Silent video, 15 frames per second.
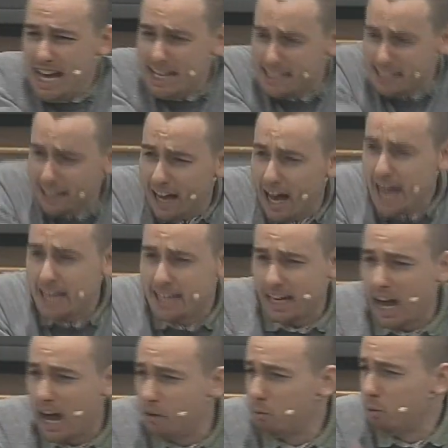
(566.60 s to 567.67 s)
is
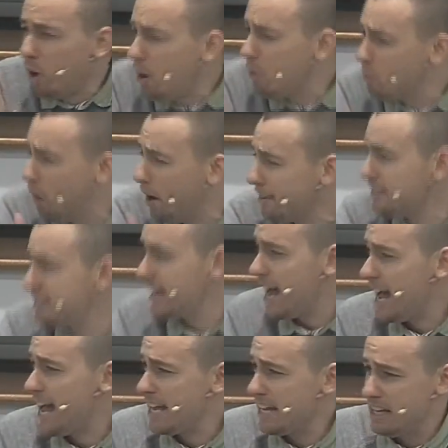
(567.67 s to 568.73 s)
like and what one
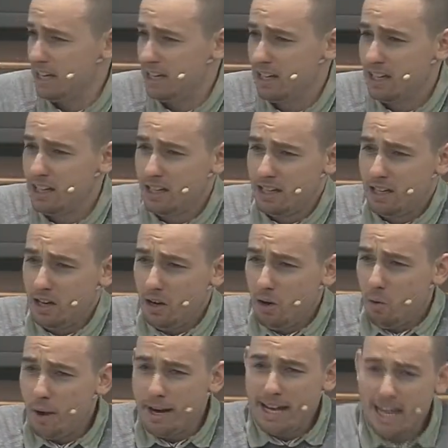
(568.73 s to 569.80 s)
day,
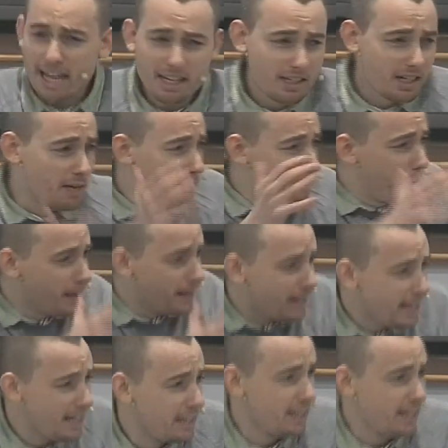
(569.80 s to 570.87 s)
when it is
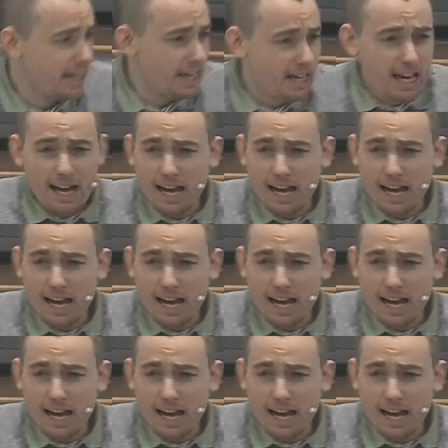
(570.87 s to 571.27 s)
completely